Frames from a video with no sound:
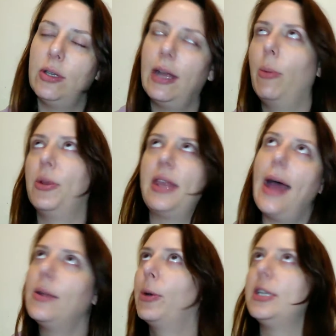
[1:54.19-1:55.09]
help with
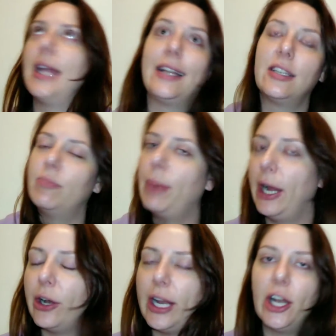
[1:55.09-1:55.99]
that protective
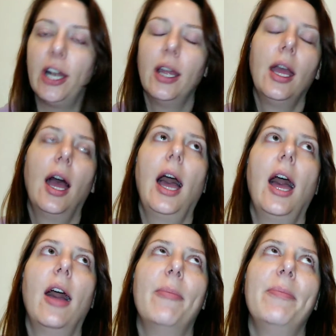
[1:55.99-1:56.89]
barrier.
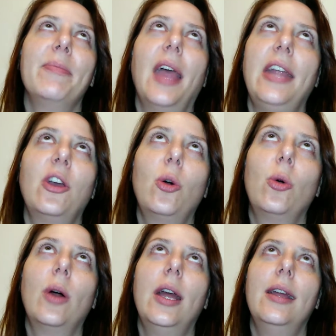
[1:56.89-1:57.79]
Um, I
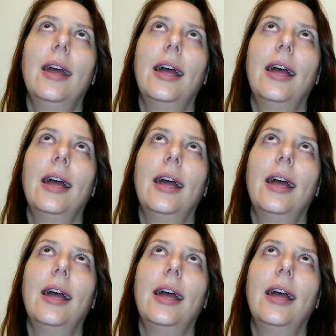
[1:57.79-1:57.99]
know